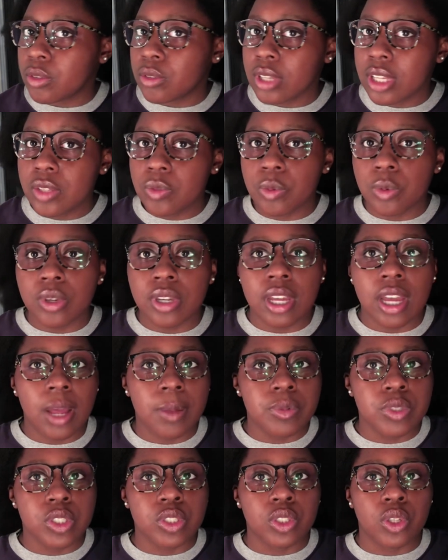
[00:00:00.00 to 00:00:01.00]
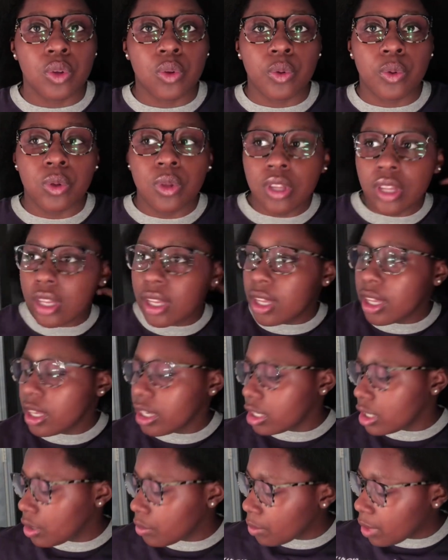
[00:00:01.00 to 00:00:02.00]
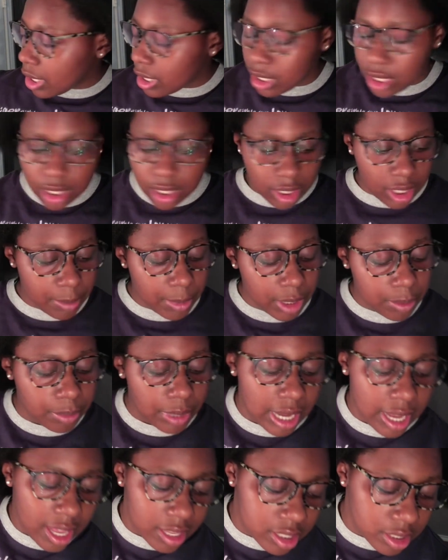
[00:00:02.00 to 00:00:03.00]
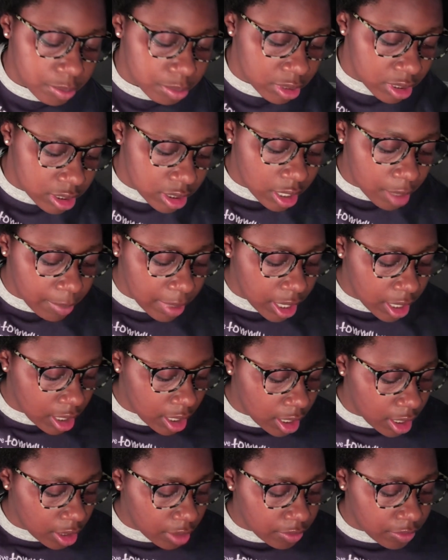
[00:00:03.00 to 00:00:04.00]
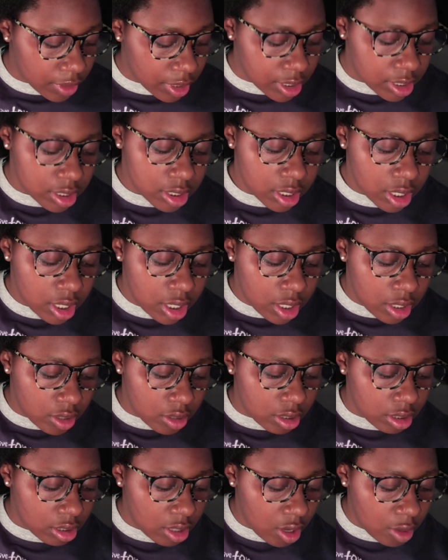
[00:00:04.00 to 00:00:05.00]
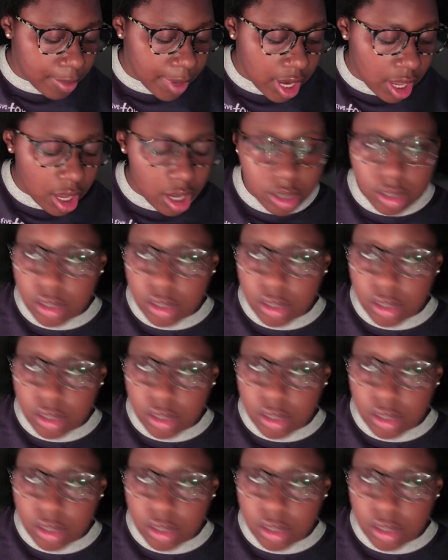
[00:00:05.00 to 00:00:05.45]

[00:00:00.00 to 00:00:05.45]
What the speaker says: that's what I'm just gonna get ready. I have to brush out my hair first, or comb it out.